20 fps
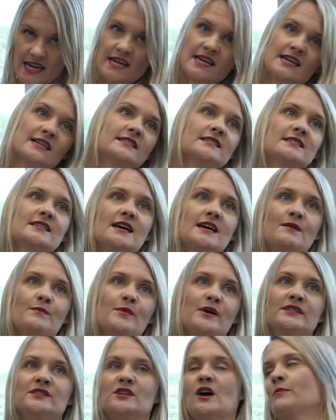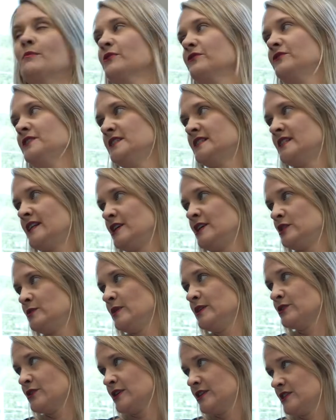And estoppel fees and
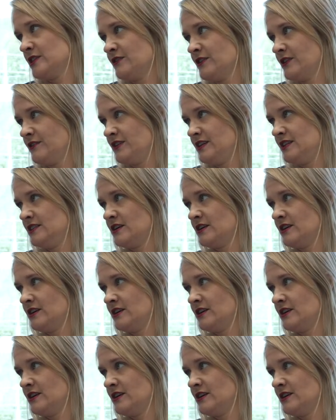HOA transfer fees